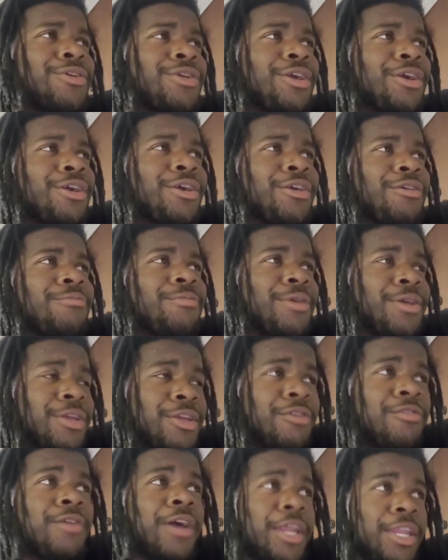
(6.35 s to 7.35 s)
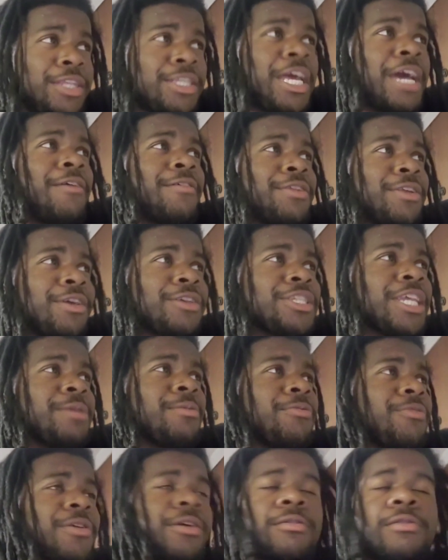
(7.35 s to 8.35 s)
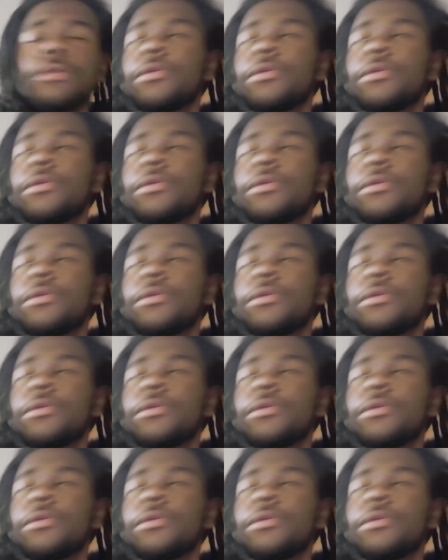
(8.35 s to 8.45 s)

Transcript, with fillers: You heard me. You had this avatar thing before.